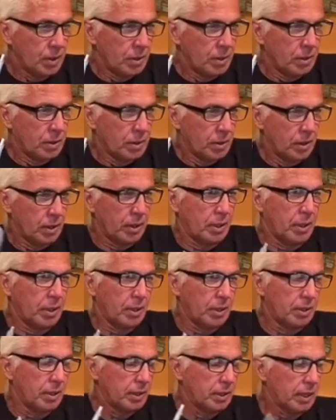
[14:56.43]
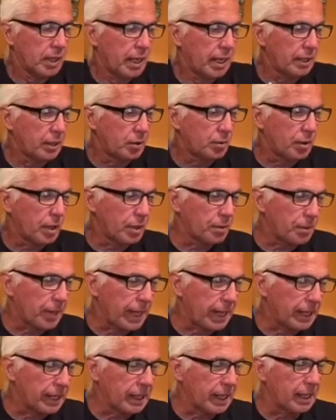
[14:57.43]
I don't want to
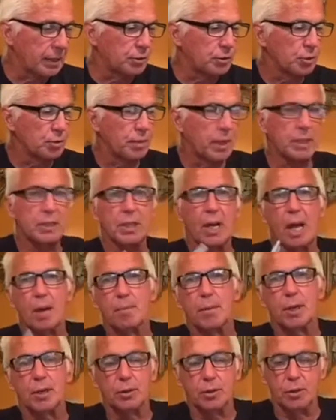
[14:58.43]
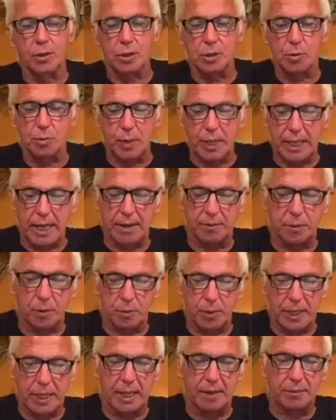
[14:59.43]
rattle on too much. I'm going to do this week after
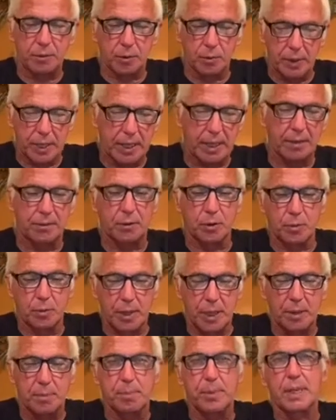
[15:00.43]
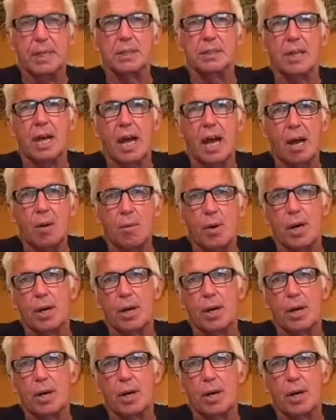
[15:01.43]
week after week after week because I want to